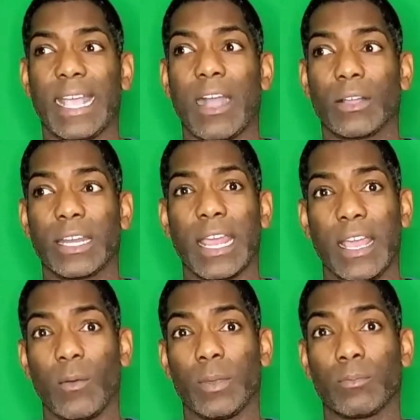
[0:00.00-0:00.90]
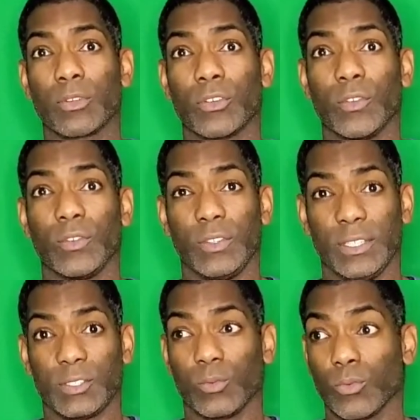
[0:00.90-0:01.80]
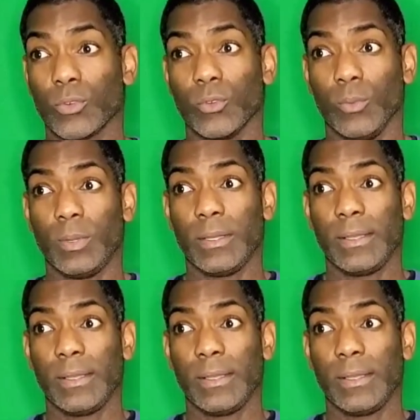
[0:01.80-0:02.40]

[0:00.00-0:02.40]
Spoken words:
how can I help improve this group?